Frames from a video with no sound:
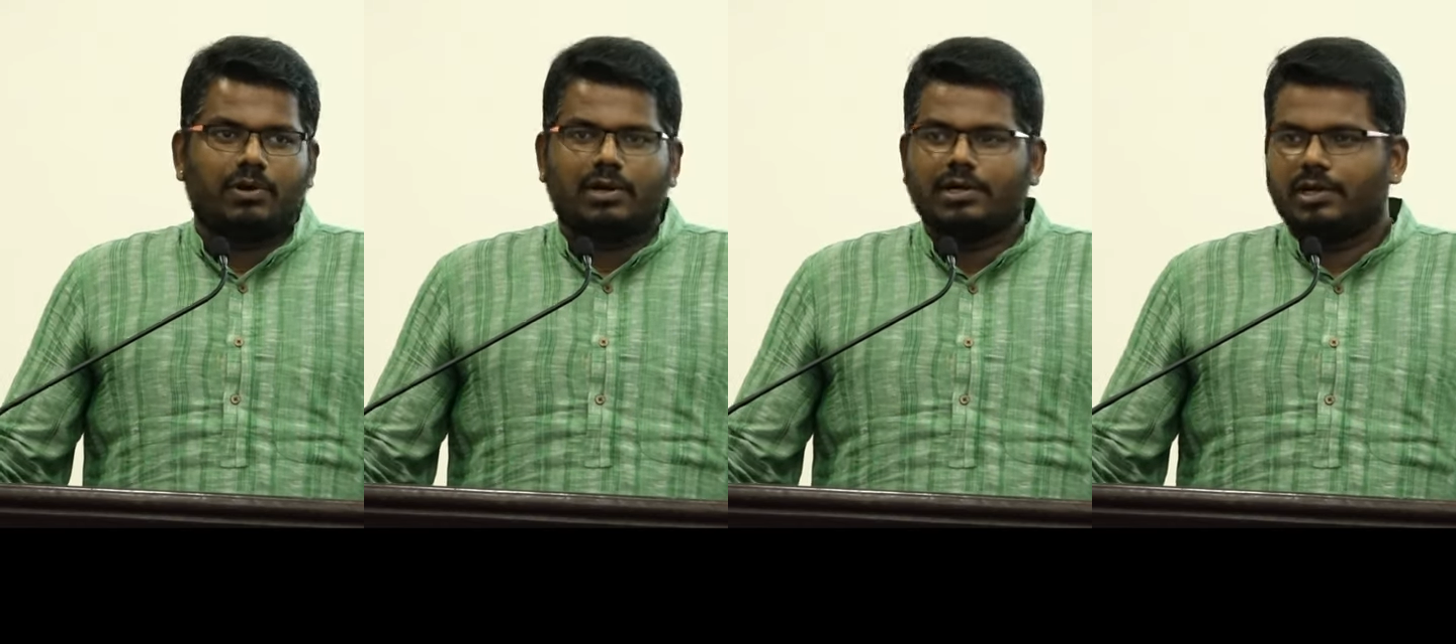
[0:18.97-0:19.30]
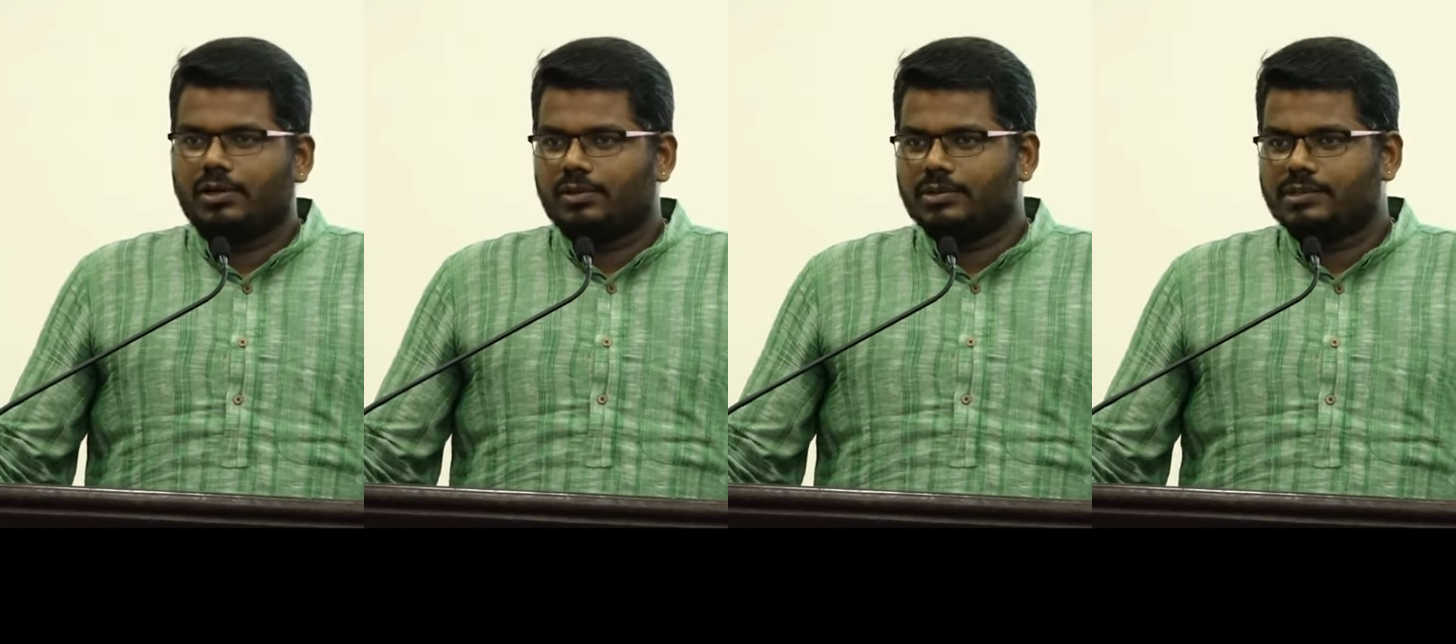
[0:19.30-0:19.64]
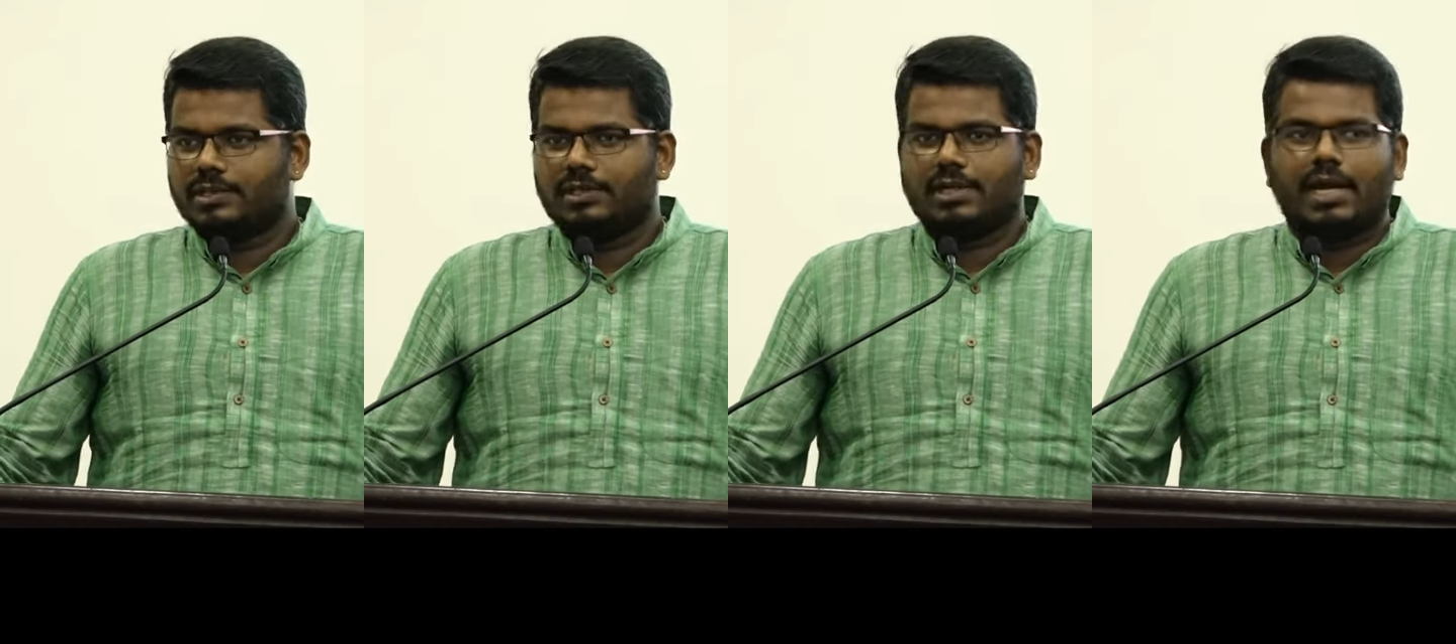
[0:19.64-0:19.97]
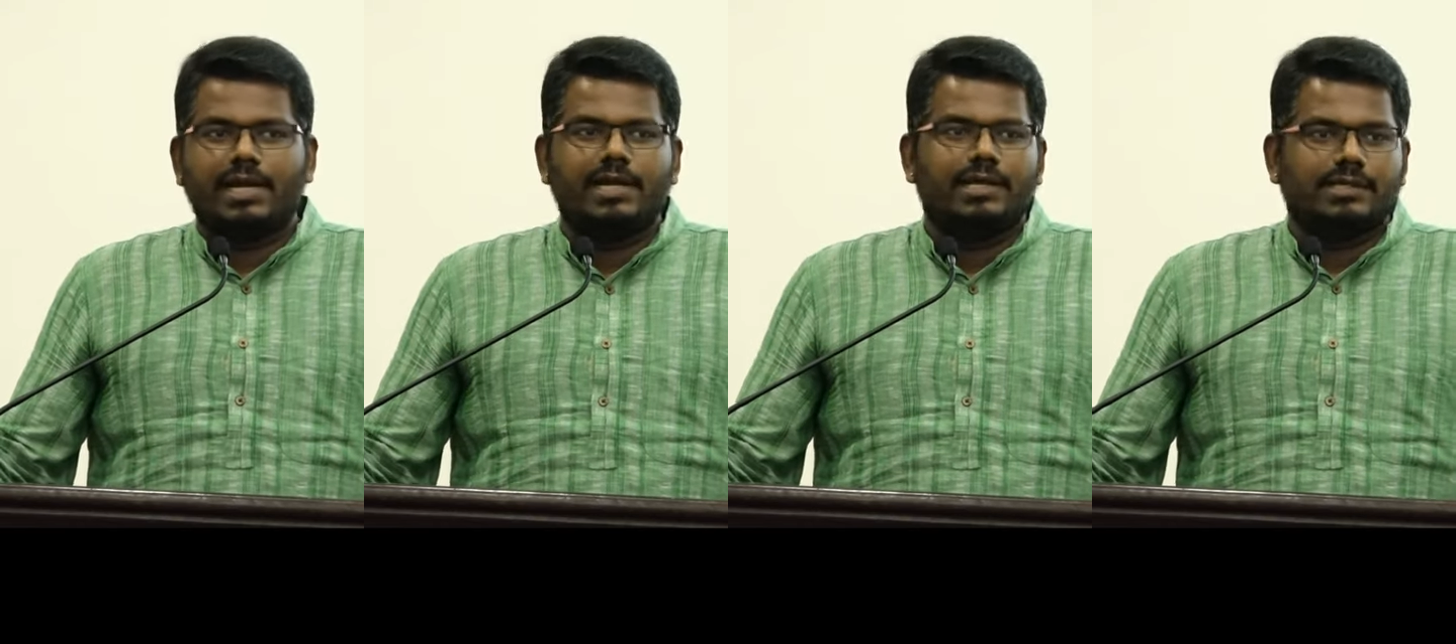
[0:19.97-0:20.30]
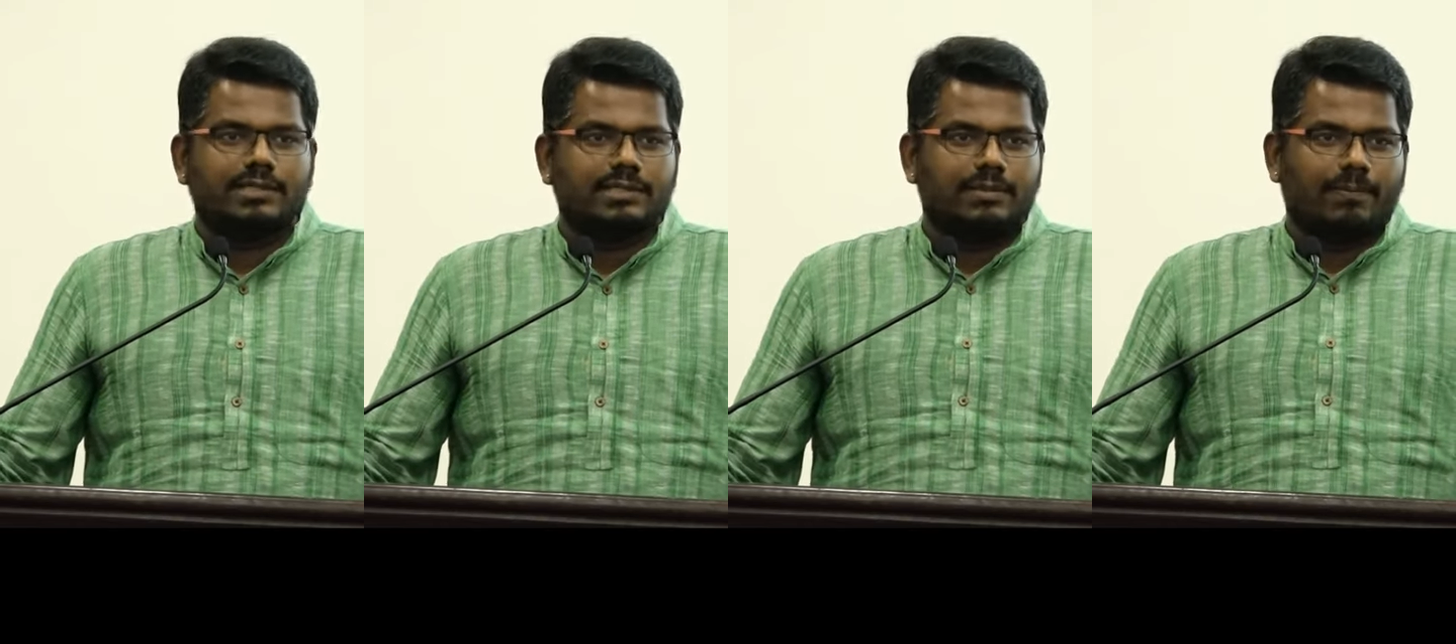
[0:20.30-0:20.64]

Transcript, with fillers: bought into certain ideas